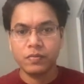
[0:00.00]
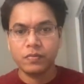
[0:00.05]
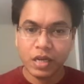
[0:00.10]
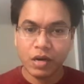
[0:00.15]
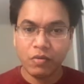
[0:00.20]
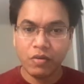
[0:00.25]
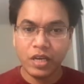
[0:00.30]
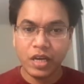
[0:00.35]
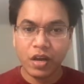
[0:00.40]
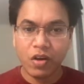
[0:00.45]

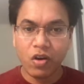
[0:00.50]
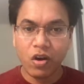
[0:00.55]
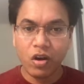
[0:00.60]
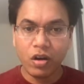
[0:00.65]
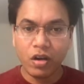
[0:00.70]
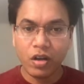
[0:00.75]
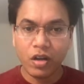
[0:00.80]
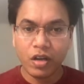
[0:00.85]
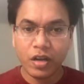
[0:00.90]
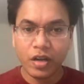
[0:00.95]
We
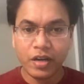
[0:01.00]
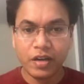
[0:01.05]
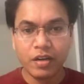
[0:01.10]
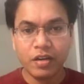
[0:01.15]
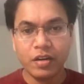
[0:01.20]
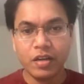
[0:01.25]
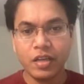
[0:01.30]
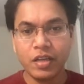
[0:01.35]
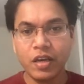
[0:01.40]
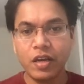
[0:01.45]
cannot
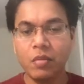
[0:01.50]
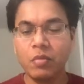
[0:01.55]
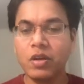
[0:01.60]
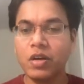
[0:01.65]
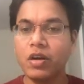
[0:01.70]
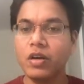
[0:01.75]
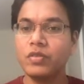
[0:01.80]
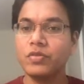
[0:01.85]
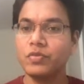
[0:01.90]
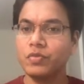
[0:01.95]
return here
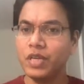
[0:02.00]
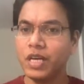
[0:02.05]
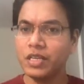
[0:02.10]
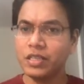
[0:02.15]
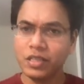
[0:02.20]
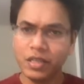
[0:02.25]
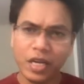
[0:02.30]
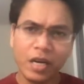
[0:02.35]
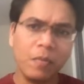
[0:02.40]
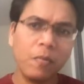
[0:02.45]
because we are
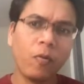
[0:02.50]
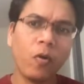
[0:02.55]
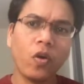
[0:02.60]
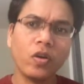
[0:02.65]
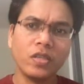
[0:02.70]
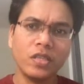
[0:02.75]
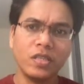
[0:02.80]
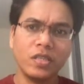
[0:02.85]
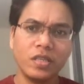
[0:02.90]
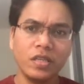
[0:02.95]
still
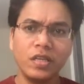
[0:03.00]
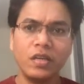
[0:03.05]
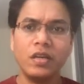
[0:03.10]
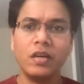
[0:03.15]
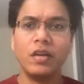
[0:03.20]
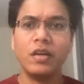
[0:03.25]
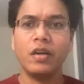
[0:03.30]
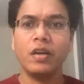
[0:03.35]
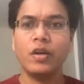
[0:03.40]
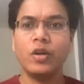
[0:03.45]
processing
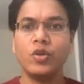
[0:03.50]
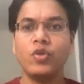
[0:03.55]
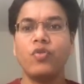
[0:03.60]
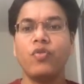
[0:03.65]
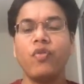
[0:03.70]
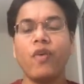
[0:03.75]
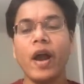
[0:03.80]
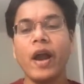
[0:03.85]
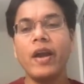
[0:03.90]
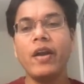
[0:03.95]
to
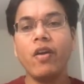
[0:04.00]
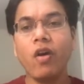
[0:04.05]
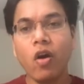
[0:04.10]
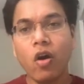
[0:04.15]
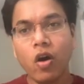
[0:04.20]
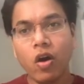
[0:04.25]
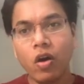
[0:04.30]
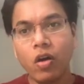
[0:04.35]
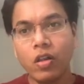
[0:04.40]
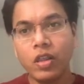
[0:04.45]
find
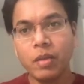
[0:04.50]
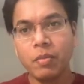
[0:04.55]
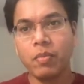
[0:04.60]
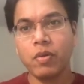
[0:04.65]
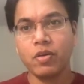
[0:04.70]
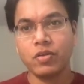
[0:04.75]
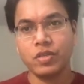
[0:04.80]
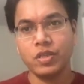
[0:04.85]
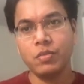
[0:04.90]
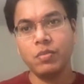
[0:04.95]
all the
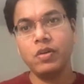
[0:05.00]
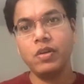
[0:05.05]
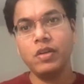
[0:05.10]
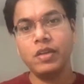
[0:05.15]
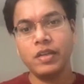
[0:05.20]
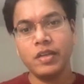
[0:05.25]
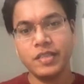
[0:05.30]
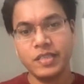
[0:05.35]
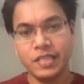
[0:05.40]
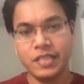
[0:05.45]
possible
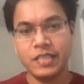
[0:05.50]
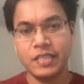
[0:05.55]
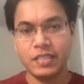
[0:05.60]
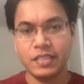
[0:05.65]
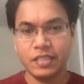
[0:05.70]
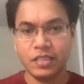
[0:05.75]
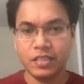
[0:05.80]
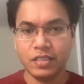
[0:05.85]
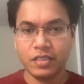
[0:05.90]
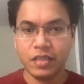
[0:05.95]

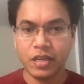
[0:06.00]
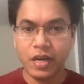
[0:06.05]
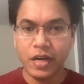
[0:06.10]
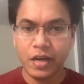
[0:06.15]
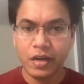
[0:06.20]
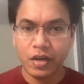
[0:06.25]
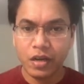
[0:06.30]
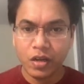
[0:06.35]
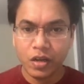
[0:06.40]
sentences, right.